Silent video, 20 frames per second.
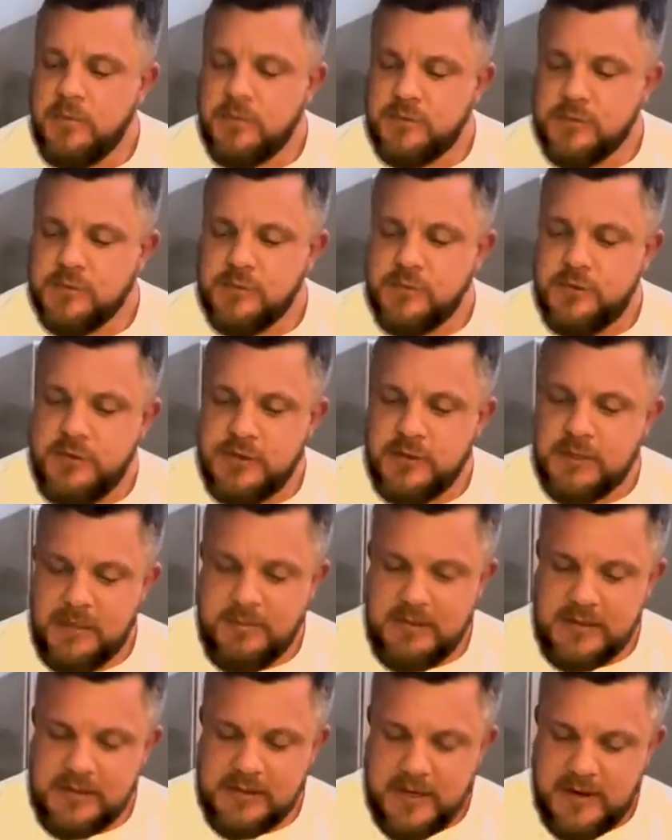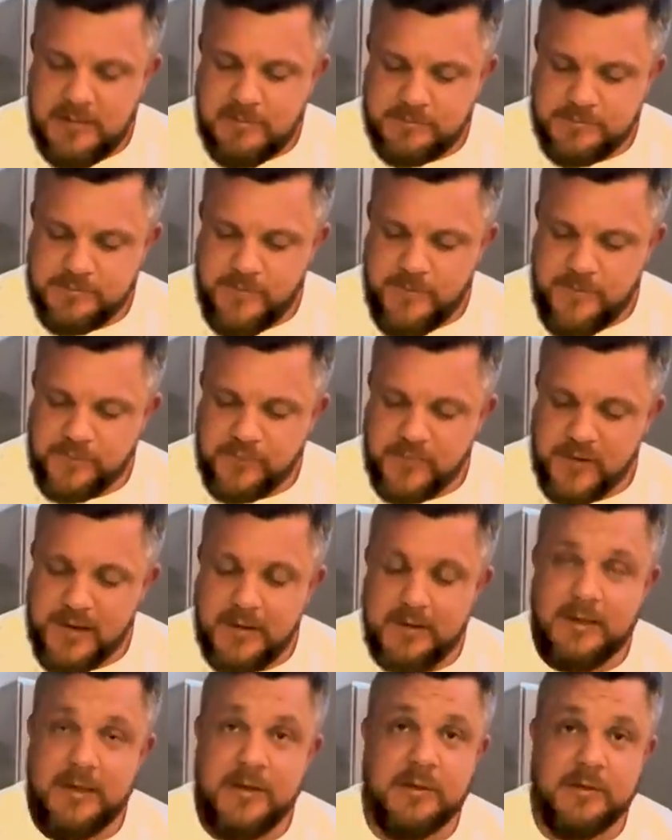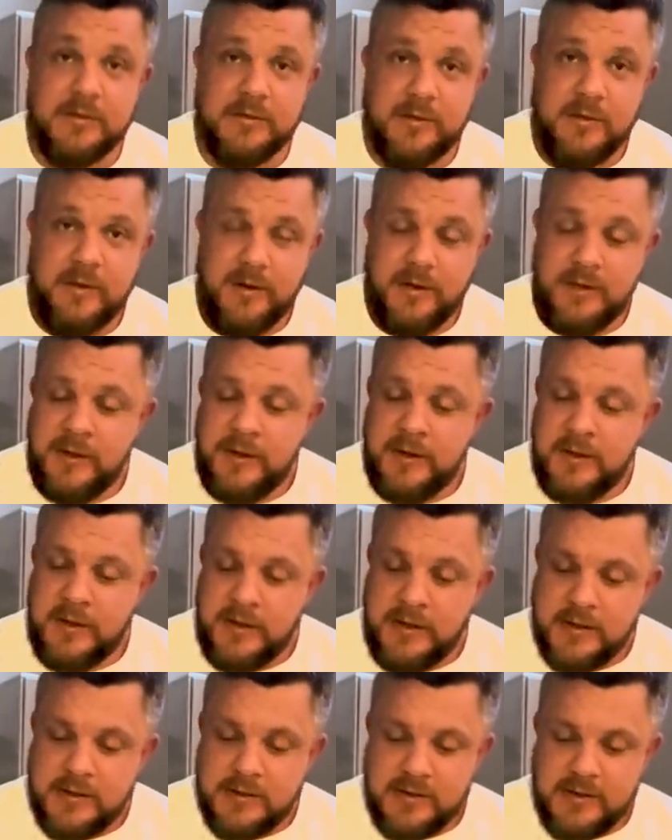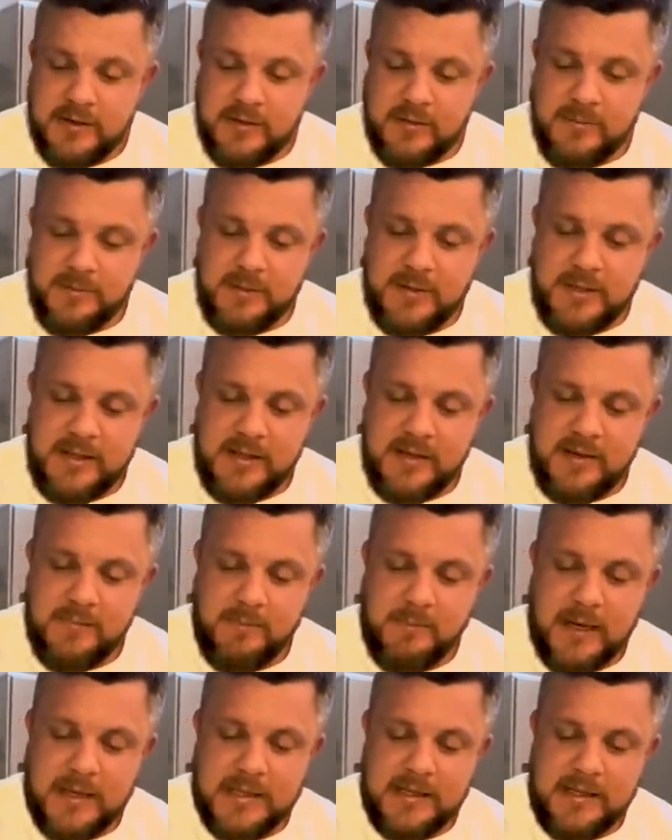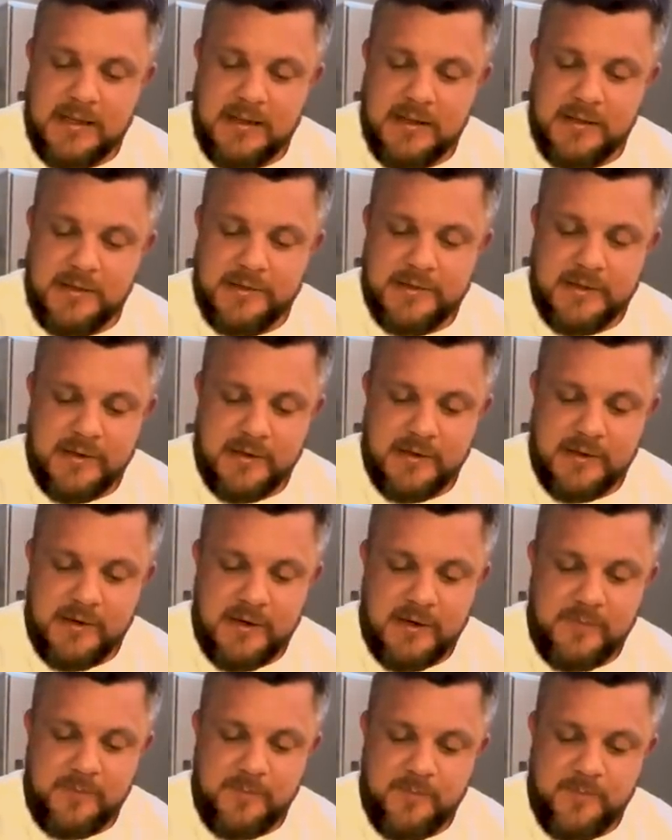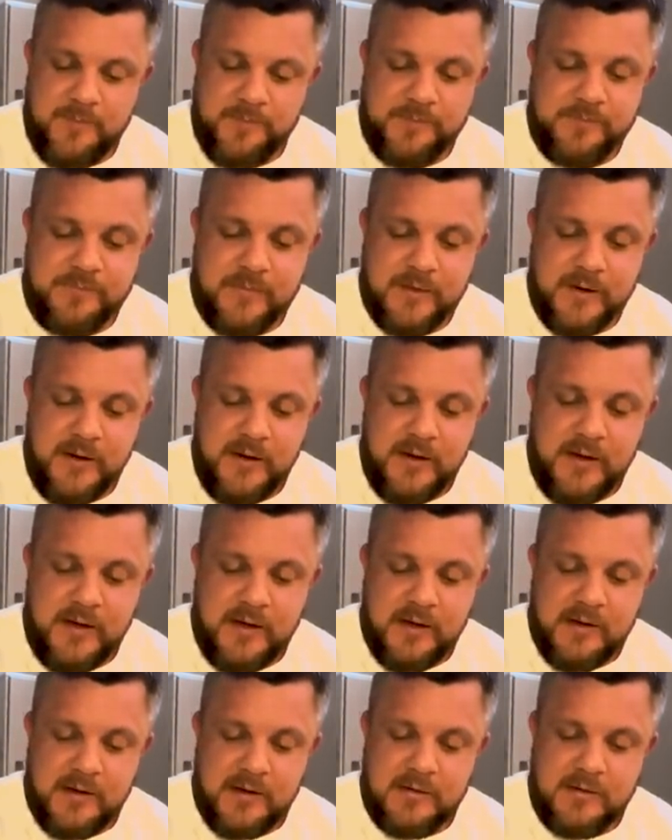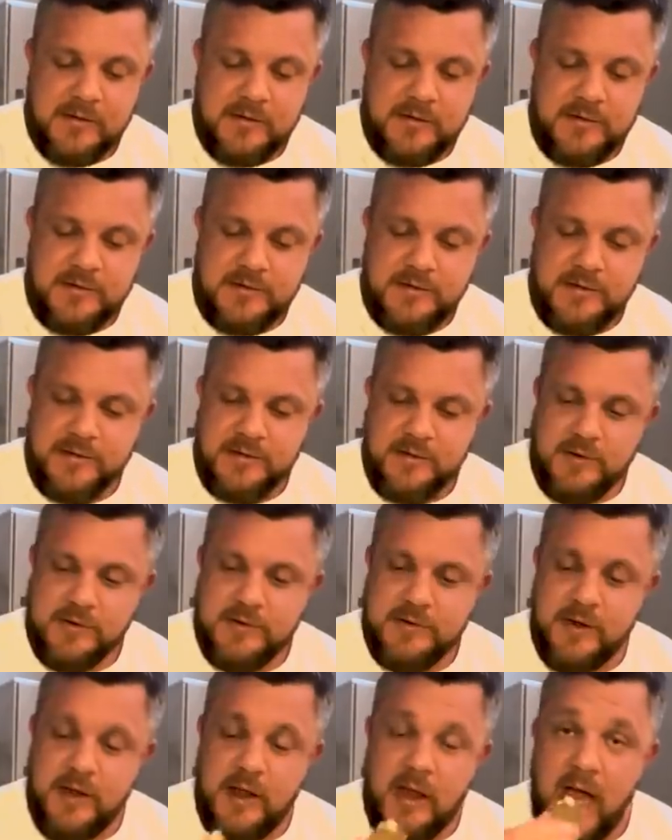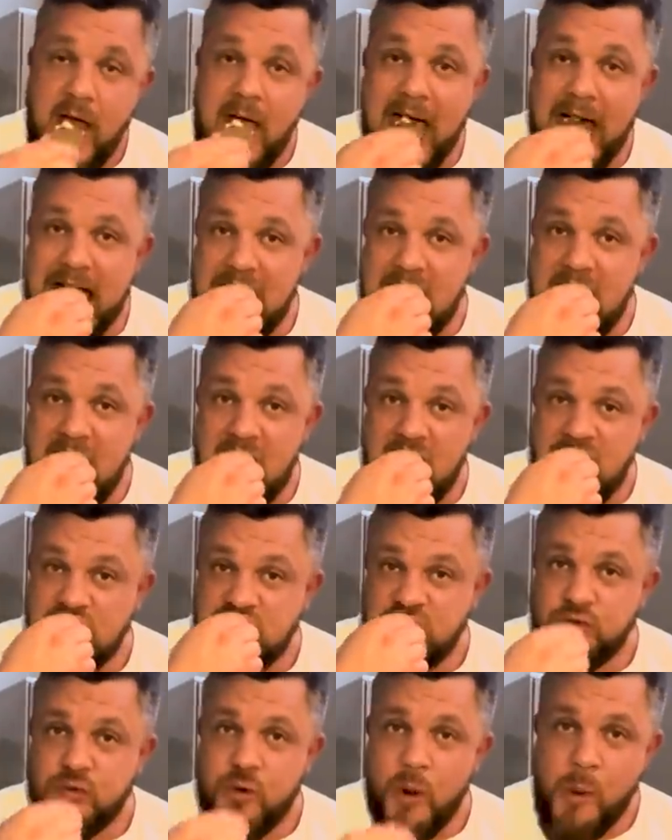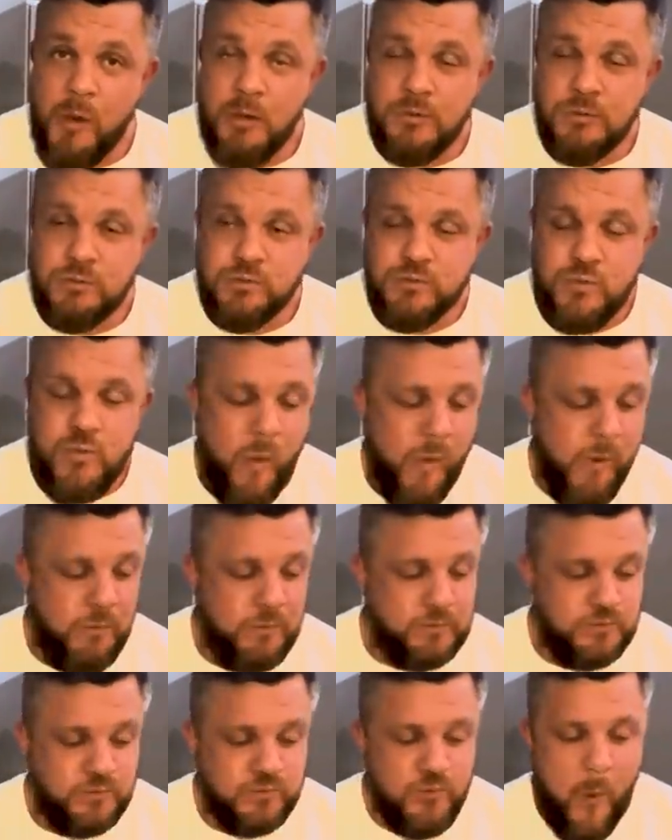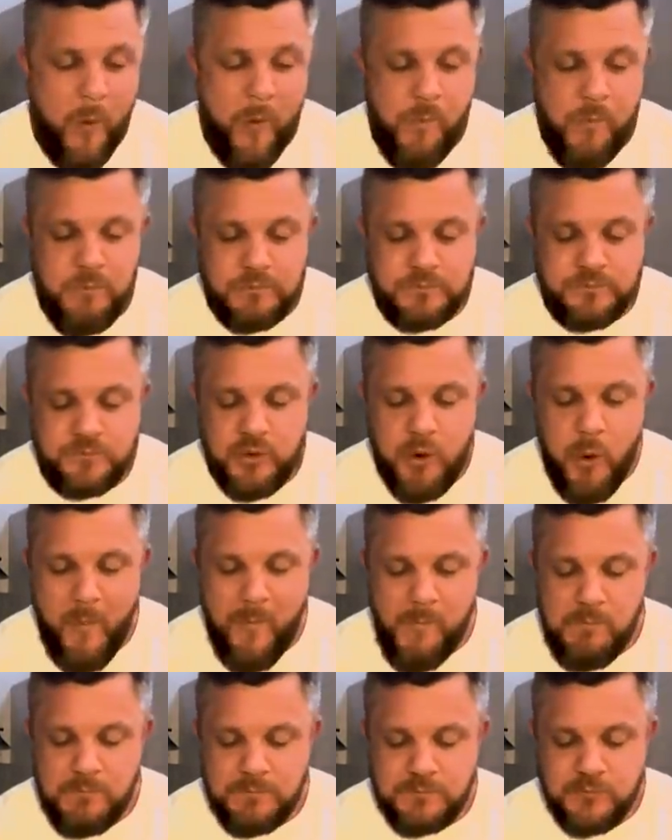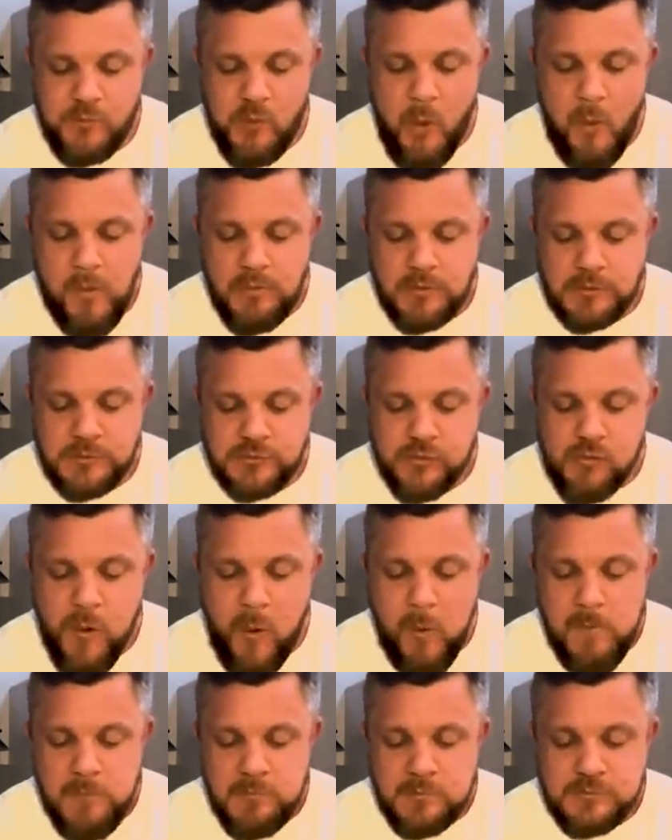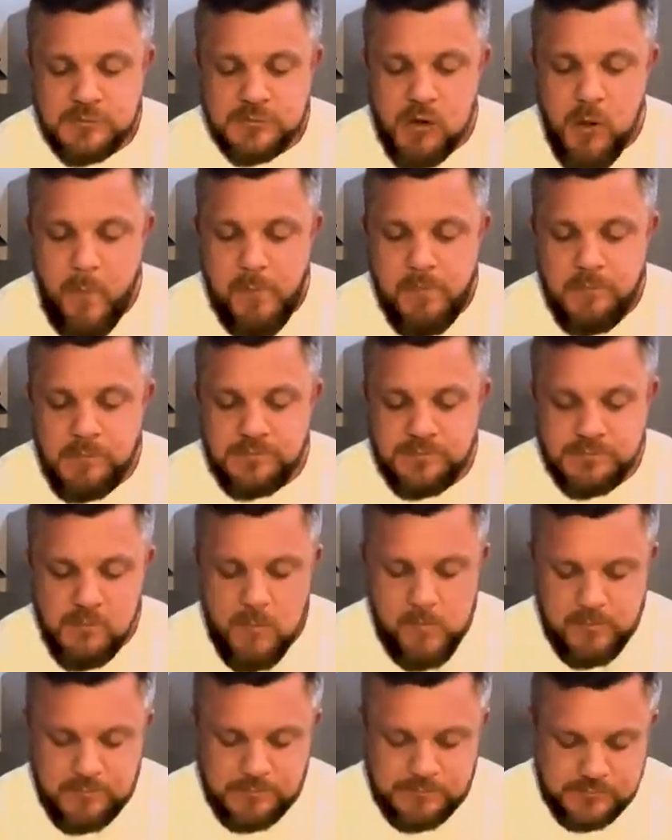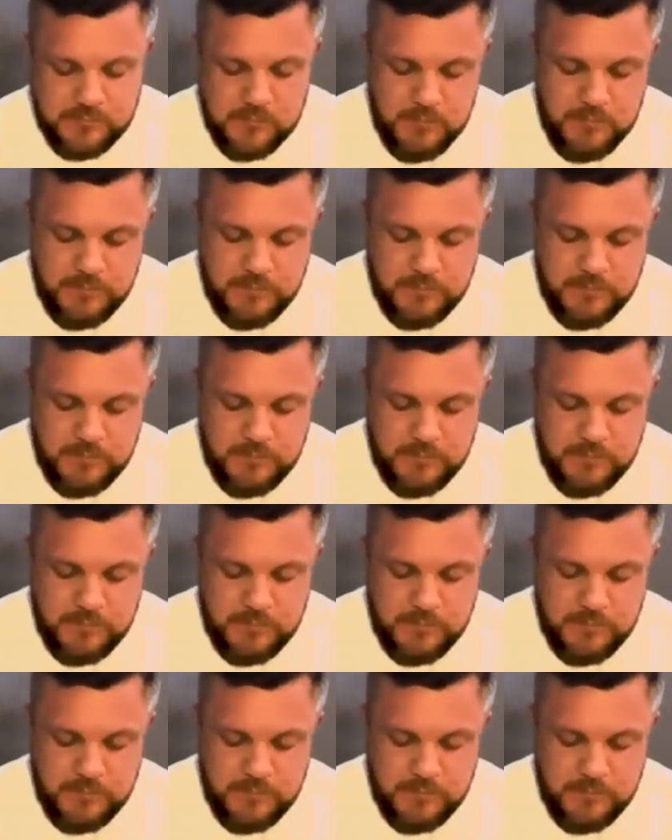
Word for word: So Kush and I made a, a deal to not be muggy to each other. And Kushi's just lost it. Because it's so annoying, like, hmm, hmm, hmm.